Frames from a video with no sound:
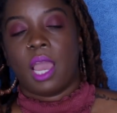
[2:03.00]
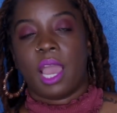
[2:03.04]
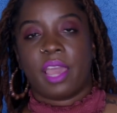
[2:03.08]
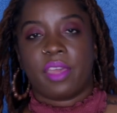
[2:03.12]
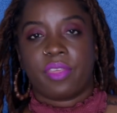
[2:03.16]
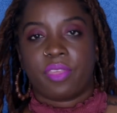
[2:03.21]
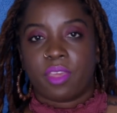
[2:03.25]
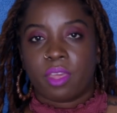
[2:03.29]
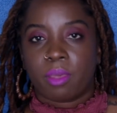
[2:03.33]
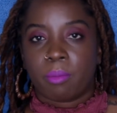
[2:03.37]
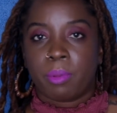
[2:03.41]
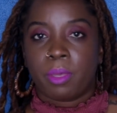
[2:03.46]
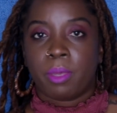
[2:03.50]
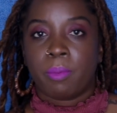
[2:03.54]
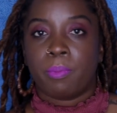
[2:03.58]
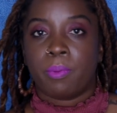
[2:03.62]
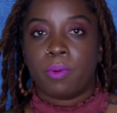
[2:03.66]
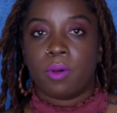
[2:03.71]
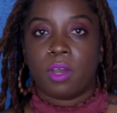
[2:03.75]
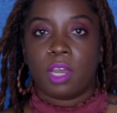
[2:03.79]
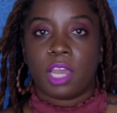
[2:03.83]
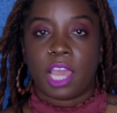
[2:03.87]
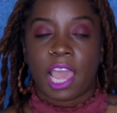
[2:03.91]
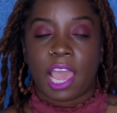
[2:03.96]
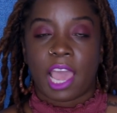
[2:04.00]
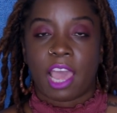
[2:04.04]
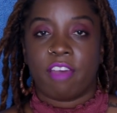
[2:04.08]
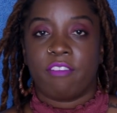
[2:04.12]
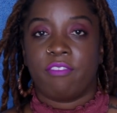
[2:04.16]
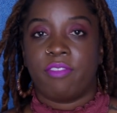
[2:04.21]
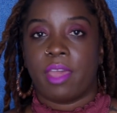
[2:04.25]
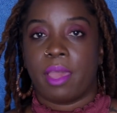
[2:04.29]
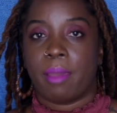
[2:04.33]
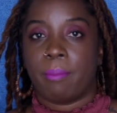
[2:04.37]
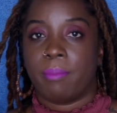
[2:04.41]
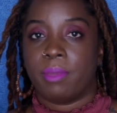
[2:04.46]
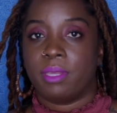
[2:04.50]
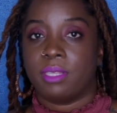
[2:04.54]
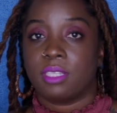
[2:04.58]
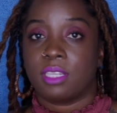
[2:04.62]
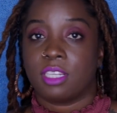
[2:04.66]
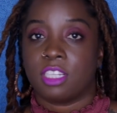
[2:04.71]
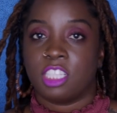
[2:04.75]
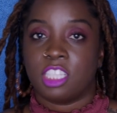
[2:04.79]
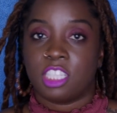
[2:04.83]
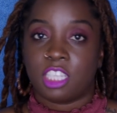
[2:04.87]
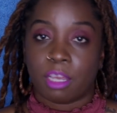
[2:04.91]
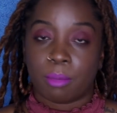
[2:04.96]
I think people have that
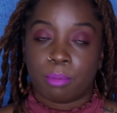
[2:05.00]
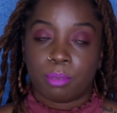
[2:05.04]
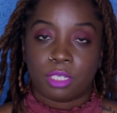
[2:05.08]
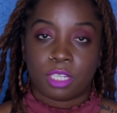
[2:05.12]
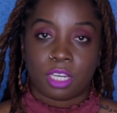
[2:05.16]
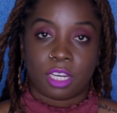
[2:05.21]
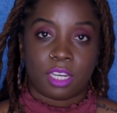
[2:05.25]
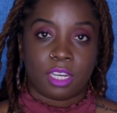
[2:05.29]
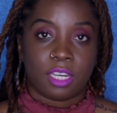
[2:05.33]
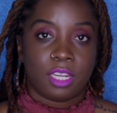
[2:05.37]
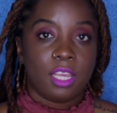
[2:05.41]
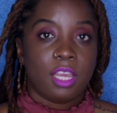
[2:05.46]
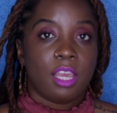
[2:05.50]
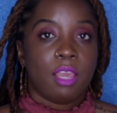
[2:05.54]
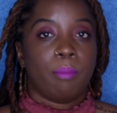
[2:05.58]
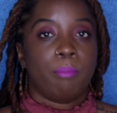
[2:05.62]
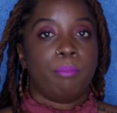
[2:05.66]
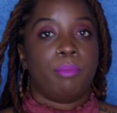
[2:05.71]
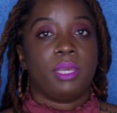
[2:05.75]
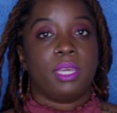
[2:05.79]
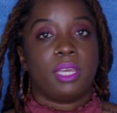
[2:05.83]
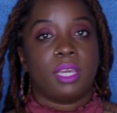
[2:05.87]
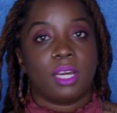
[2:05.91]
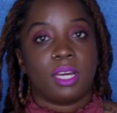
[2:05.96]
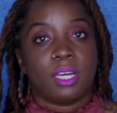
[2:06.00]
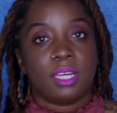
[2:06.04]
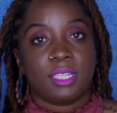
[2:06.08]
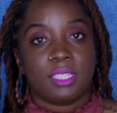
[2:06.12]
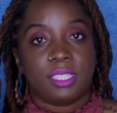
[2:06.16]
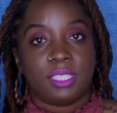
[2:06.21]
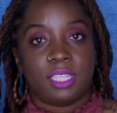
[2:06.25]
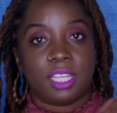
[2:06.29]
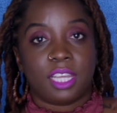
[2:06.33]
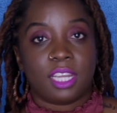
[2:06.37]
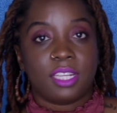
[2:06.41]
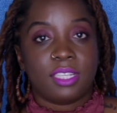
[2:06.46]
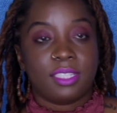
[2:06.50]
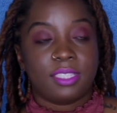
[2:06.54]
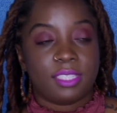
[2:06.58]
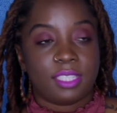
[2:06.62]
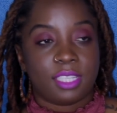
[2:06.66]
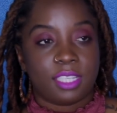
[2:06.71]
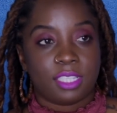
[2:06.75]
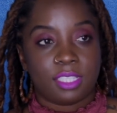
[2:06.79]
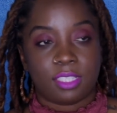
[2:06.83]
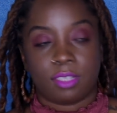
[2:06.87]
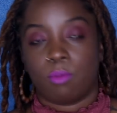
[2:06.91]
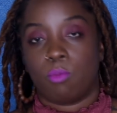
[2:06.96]
misconception because they'll
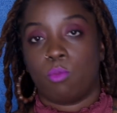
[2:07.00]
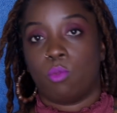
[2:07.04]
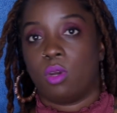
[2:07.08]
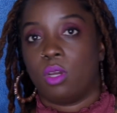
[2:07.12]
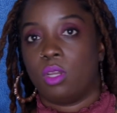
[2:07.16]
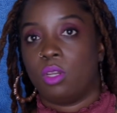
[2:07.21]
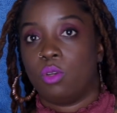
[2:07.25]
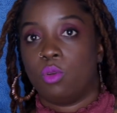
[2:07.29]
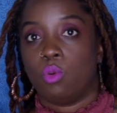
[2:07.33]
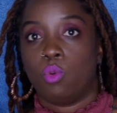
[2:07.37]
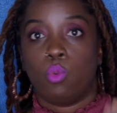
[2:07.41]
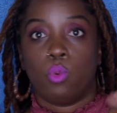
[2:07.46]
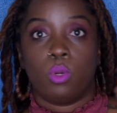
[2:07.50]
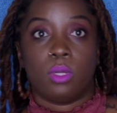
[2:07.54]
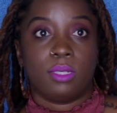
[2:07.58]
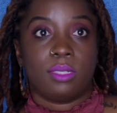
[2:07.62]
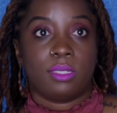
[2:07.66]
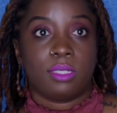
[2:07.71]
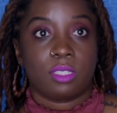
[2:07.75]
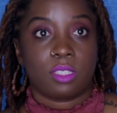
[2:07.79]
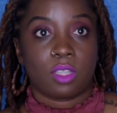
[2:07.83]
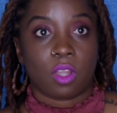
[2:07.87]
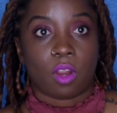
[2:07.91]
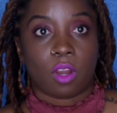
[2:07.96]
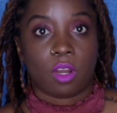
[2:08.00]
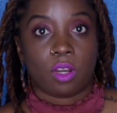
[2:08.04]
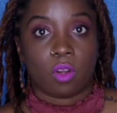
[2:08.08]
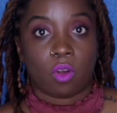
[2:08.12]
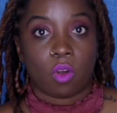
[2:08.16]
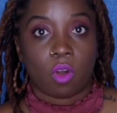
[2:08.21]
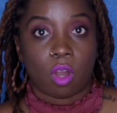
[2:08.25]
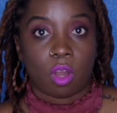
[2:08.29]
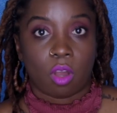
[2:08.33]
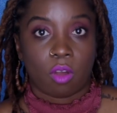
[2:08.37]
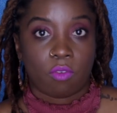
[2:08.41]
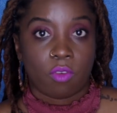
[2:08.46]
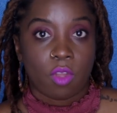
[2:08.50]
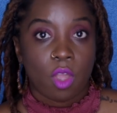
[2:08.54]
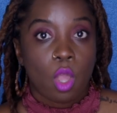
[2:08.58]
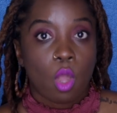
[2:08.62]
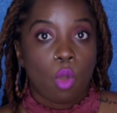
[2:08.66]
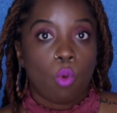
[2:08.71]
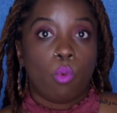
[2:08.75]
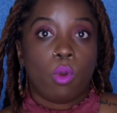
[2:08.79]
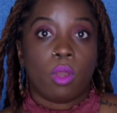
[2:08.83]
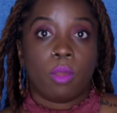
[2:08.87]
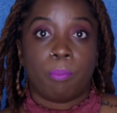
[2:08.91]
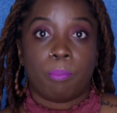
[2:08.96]
see someone who will start
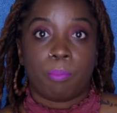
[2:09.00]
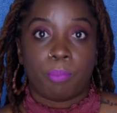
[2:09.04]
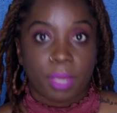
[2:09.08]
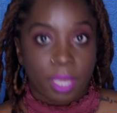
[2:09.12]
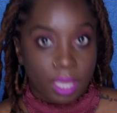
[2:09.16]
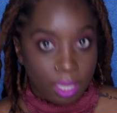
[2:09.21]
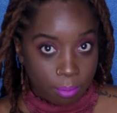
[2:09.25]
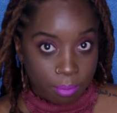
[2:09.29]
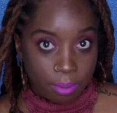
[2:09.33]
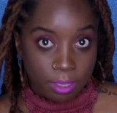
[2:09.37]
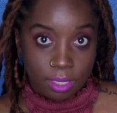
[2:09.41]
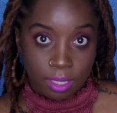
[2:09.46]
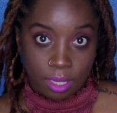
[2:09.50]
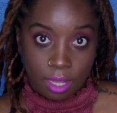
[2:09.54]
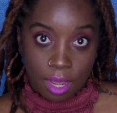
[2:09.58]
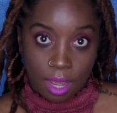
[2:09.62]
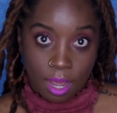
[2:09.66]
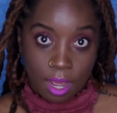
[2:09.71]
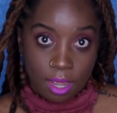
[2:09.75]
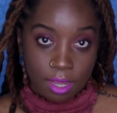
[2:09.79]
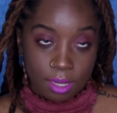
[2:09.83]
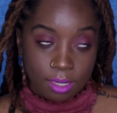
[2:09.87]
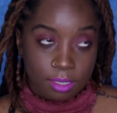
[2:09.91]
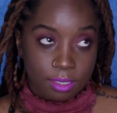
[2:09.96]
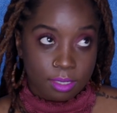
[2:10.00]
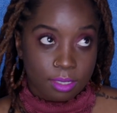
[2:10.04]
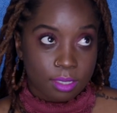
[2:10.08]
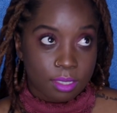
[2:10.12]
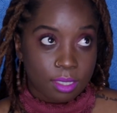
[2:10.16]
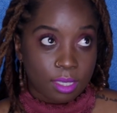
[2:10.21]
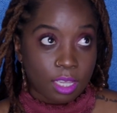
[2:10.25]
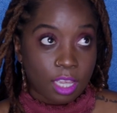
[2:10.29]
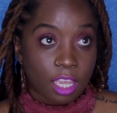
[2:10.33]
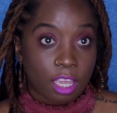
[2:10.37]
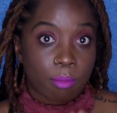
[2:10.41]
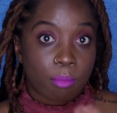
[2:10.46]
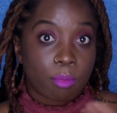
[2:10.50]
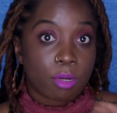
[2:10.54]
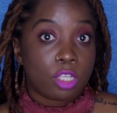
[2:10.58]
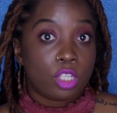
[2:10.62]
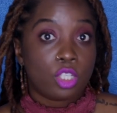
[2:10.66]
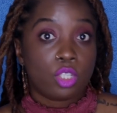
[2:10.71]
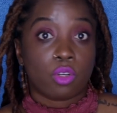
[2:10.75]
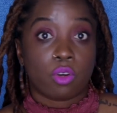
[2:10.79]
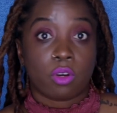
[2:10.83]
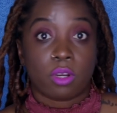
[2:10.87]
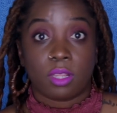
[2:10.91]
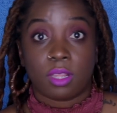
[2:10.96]
off with baby locks,
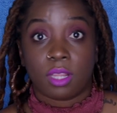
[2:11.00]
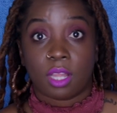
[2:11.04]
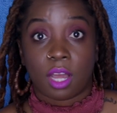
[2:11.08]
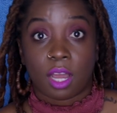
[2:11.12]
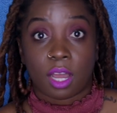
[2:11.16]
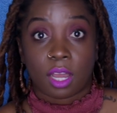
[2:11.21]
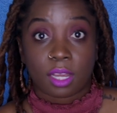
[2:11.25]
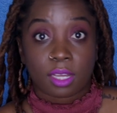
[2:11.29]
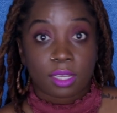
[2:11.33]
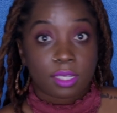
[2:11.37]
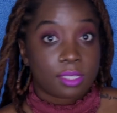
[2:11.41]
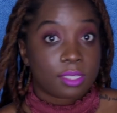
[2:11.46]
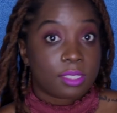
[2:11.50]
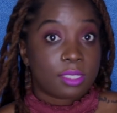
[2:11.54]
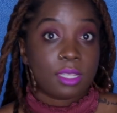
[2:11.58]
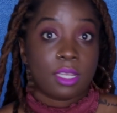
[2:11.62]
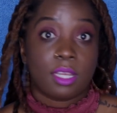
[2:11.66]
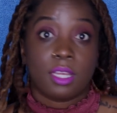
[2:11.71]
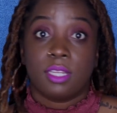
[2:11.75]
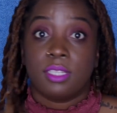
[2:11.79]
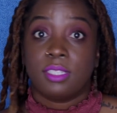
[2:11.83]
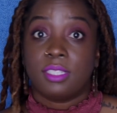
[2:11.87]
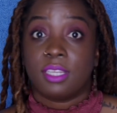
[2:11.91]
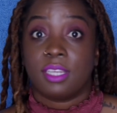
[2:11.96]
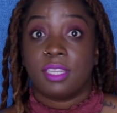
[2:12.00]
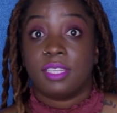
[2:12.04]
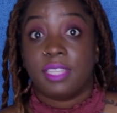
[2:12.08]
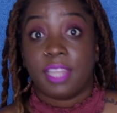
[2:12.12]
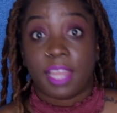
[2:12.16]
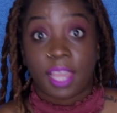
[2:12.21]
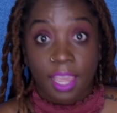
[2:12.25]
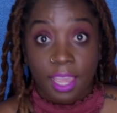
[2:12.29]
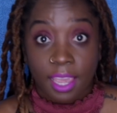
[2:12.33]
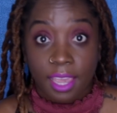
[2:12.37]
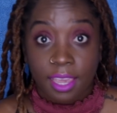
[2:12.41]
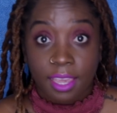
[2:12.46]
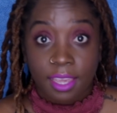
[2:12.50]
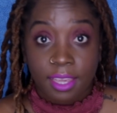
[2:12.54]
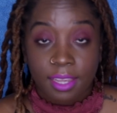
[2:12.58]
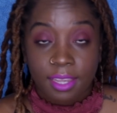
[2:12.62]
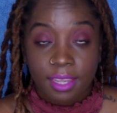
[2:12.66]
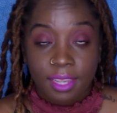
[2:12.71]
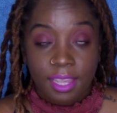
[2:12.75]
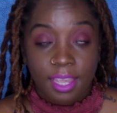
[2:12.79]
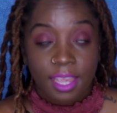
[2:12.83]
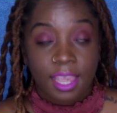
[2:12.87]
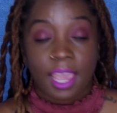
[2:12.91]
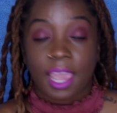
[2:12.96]
immature locks today,
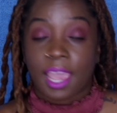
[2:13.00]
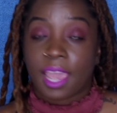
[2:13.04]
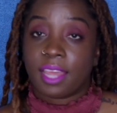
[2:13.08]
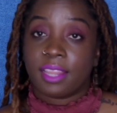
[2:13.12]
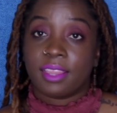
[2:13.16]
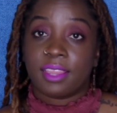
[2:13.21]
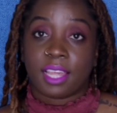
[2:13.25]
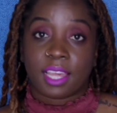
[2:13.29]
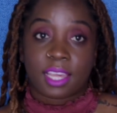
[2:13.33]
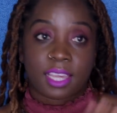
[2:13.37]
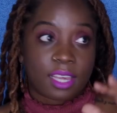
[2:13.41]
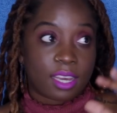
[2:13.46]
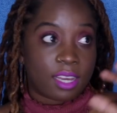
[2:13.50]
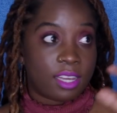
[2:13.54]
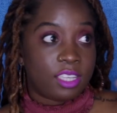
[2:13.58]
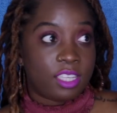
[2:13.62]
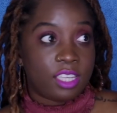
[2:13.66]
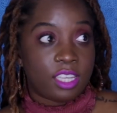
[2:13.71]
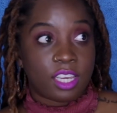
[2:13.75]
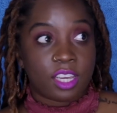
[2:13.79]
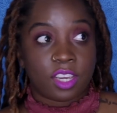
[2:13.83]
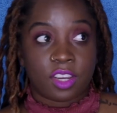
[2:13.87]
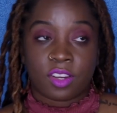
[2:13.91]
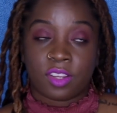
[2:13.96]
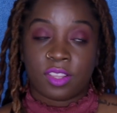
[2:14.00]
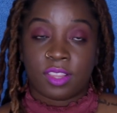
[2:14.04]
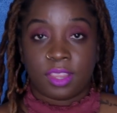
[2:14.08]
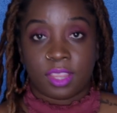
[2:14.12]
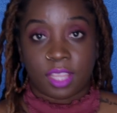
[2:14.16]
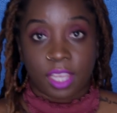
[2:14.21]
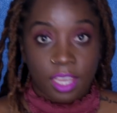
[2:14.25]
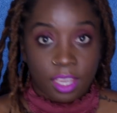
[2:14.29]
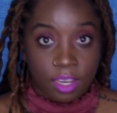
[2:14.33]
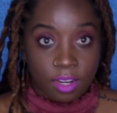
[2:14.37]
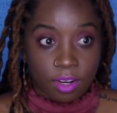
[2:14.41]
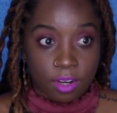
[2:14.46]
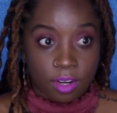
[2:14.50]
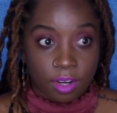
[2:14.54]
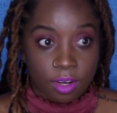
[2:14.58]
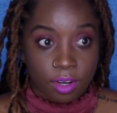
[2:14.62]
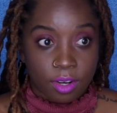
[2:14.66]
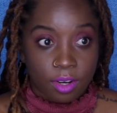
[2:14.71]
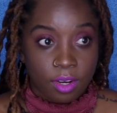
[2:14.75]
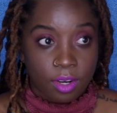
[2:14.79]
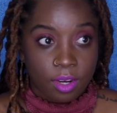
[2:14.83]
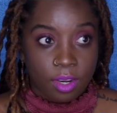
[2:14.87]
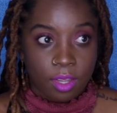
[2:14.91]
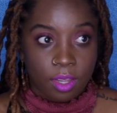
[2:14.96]
and like a year later,